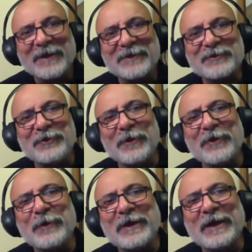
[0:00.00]
So you
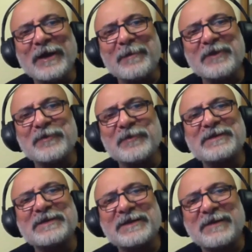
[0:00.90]
are doing an image which
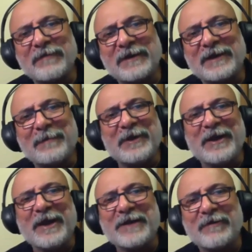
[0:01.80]
is 600
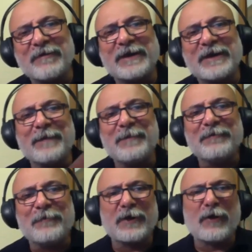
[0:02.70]
KB, 800 KB
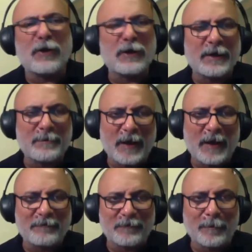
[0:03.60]
for an online
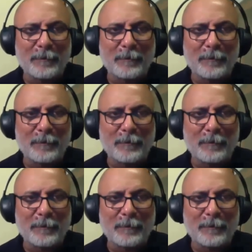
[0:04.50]
platform,